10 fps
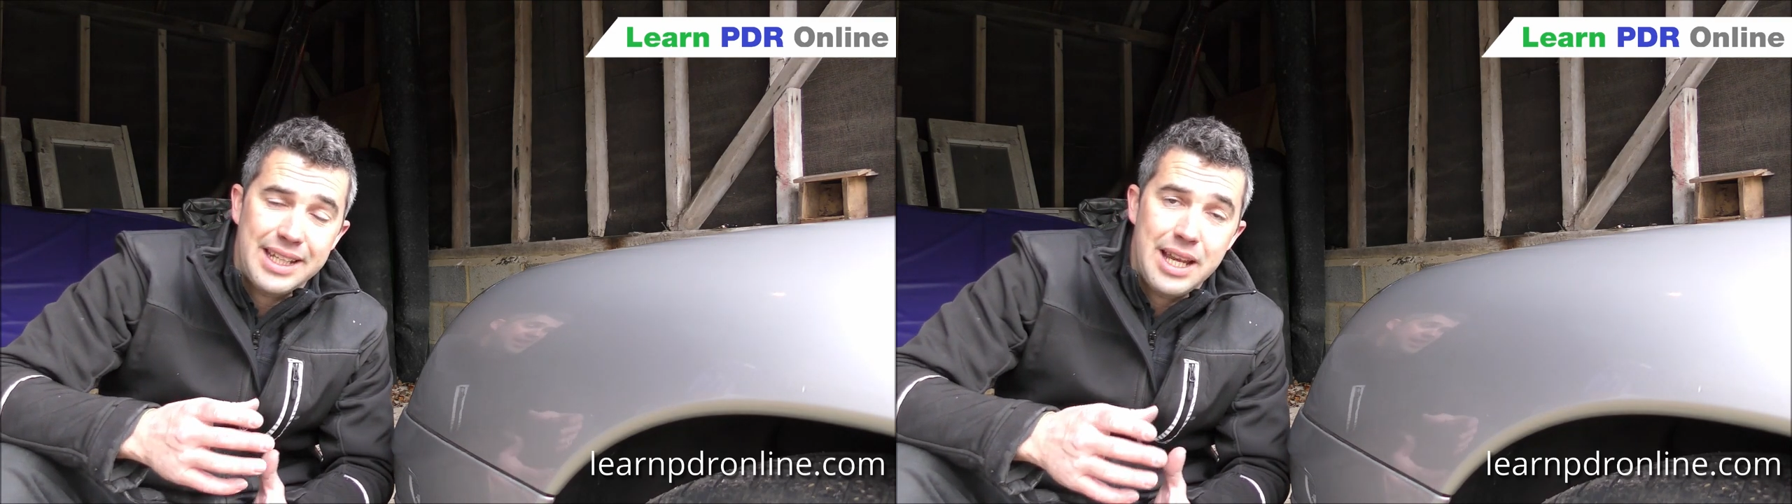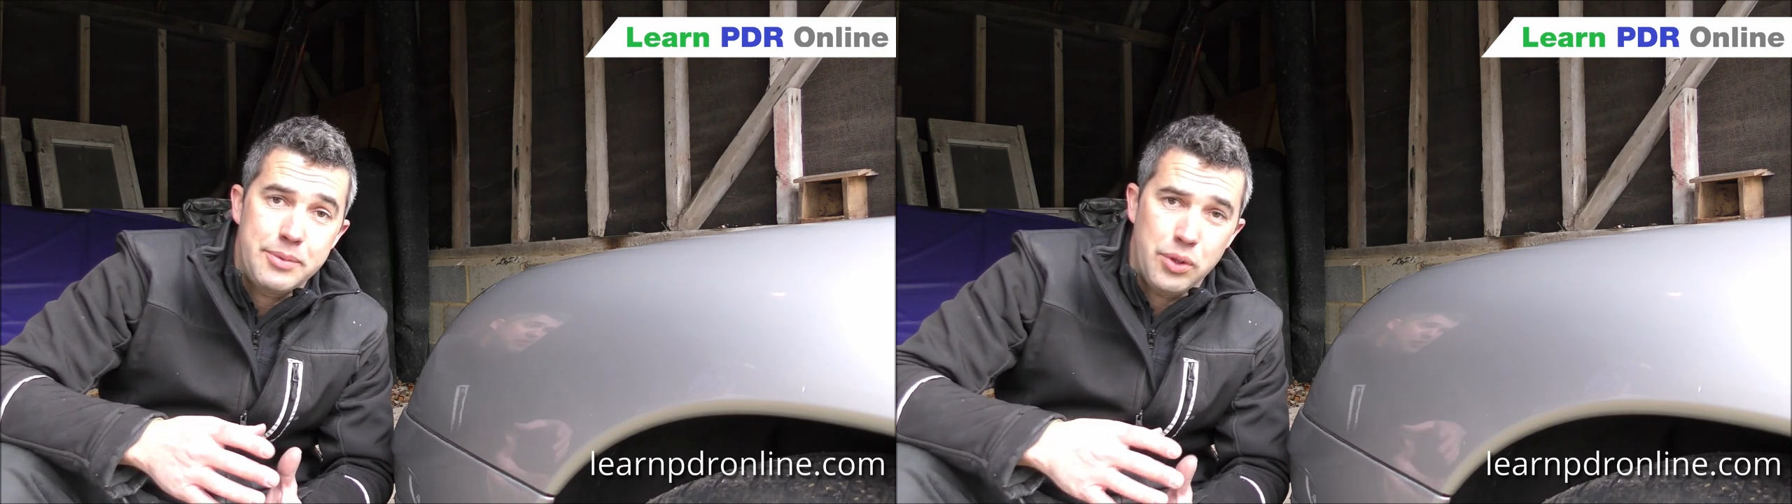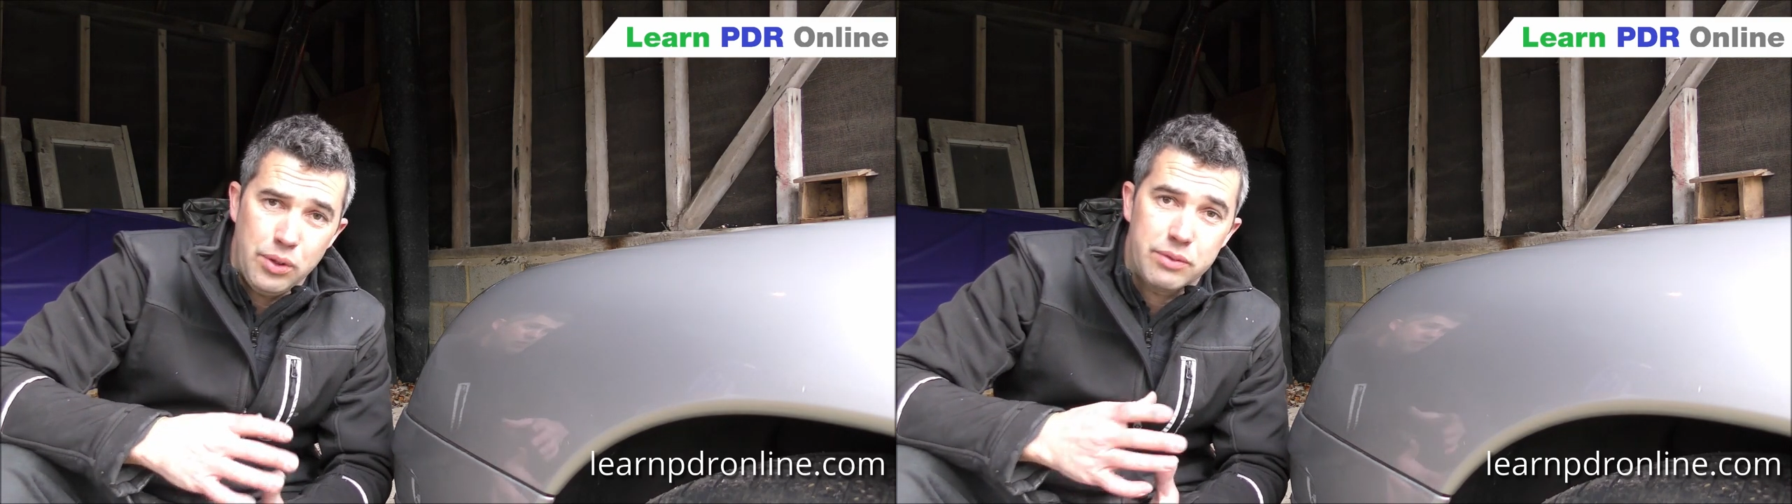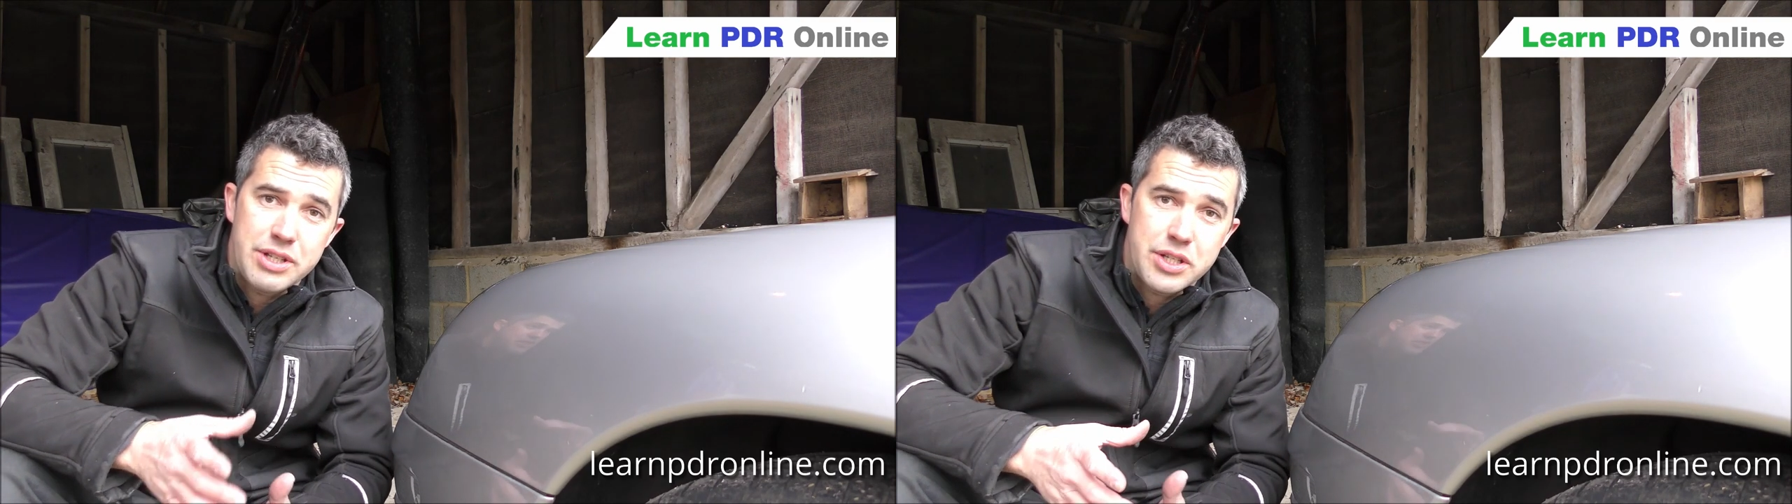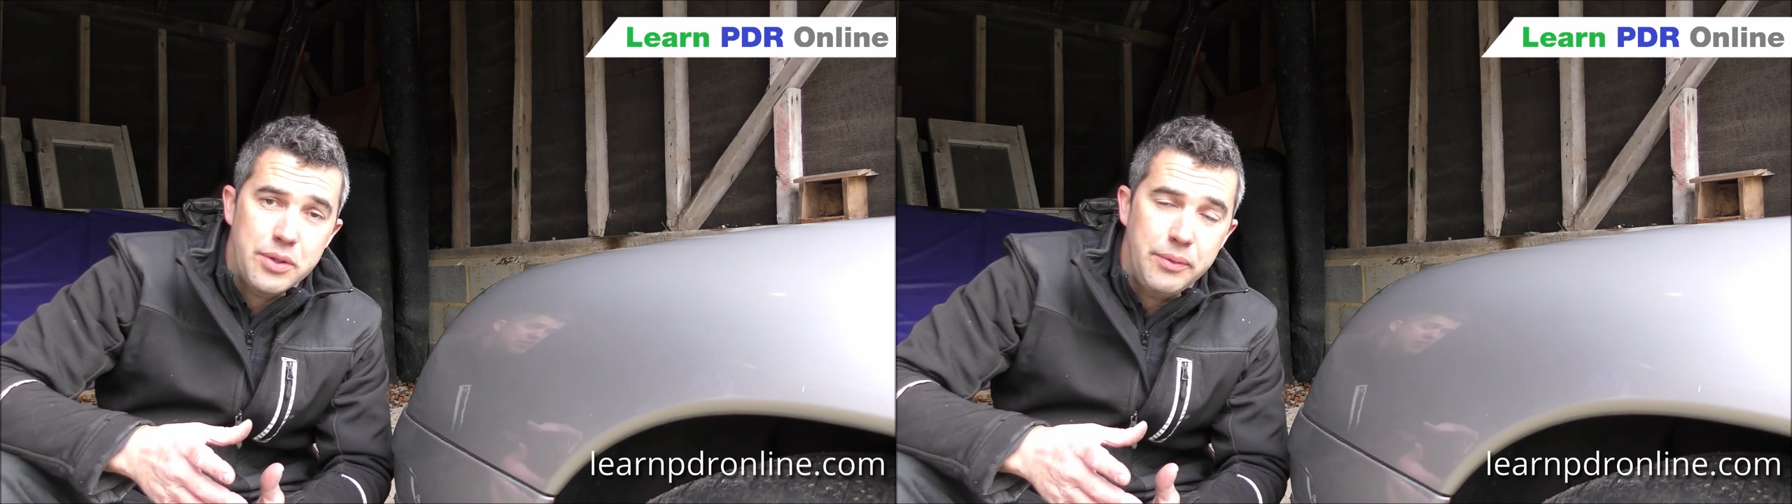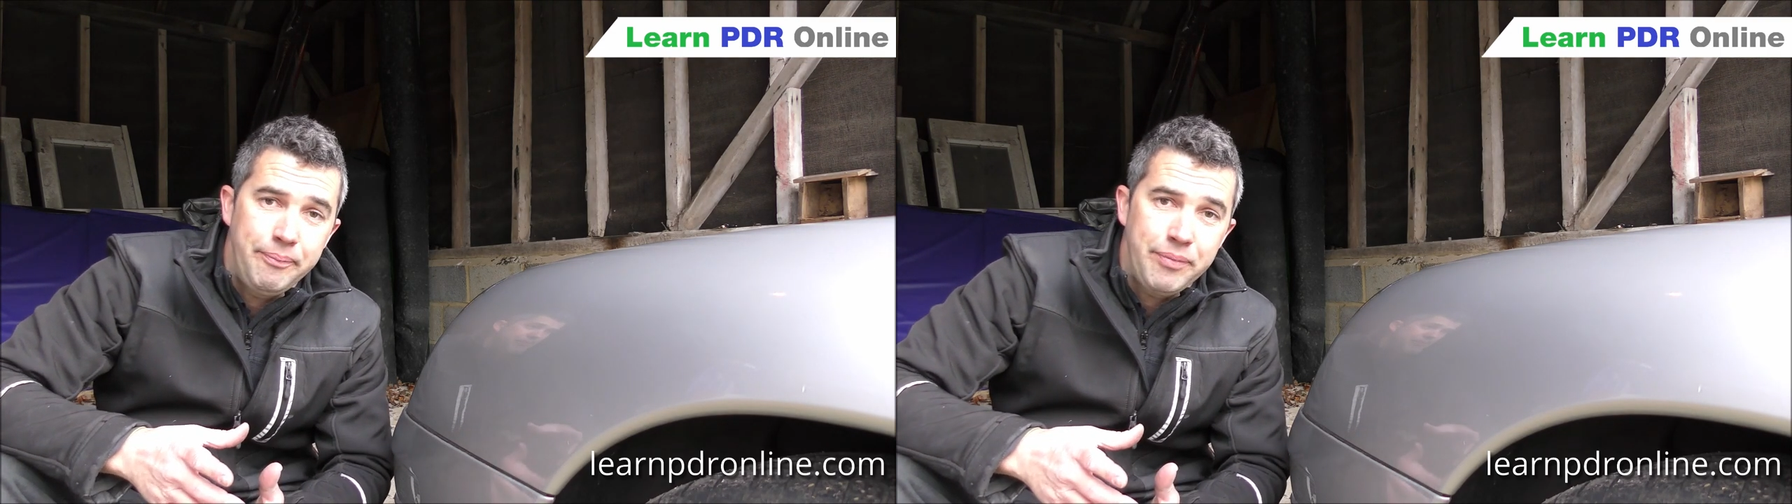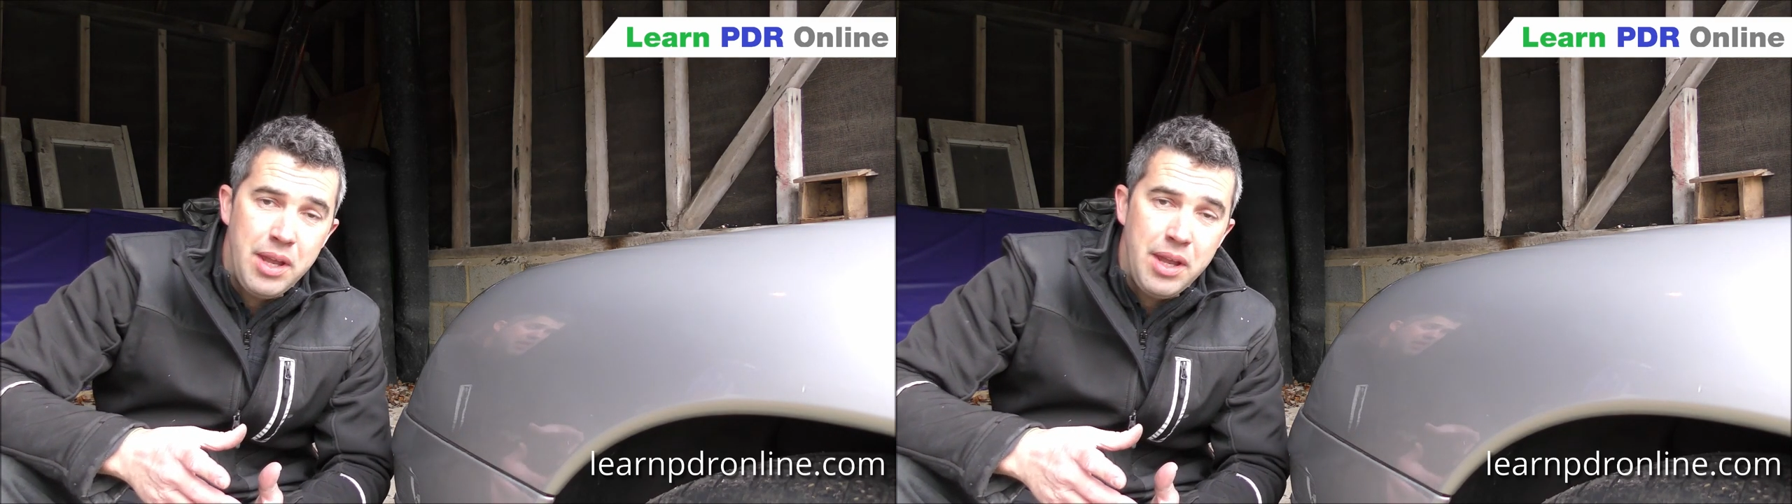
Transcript: and kept it all original,